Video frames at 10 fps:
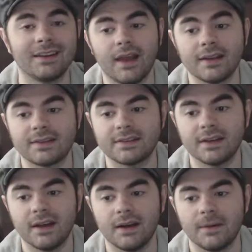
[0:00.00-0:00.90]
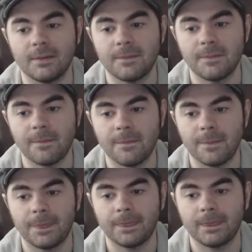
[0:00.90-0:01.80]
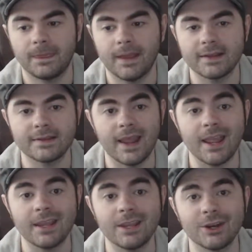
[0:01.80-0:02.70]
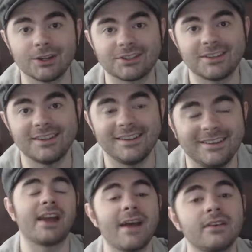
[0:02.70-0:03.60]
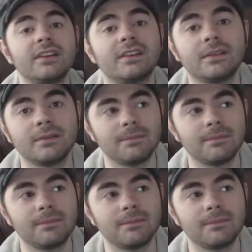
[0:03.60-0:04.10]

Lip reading: That's 8 years, but I haven't